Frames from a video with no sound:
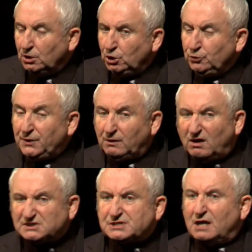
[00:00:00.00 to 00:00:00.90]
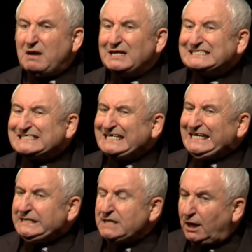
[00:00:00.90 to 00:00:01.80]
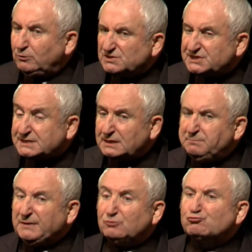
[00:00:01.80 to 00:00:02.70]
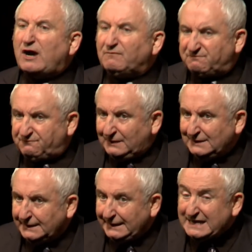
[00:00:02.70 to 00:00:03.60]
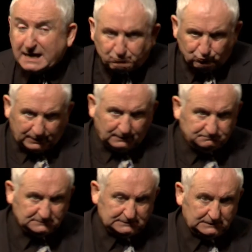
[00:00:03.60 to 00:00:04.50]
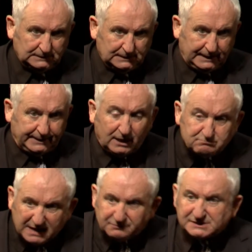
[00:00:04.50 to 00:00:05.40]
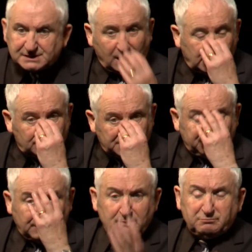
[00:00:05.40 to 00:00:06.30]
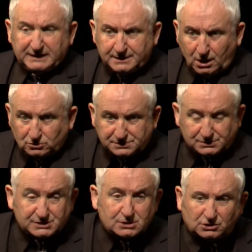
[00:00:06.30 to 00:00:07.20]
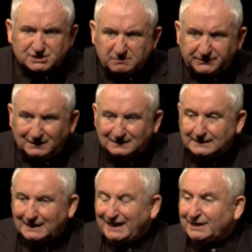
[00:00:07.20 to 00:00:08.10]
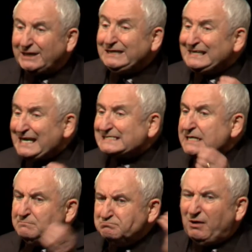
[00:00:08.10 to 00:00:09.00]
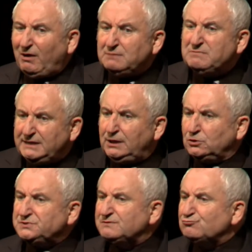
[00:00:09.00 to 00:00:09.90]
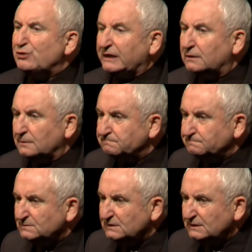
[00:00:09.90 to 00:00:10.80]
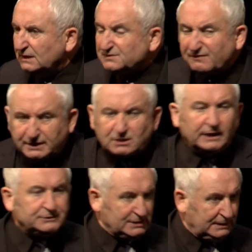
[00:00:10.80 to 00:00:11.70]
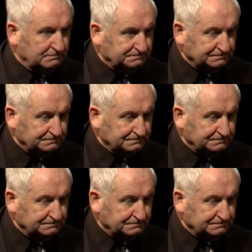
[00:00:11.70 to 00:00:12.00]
who the last time I'd seen, I was sleeping rough in Edinburgh. And I met this guy with a very big nose, a Scotsman, and I let him buy me loads of drink. I was very kind to him.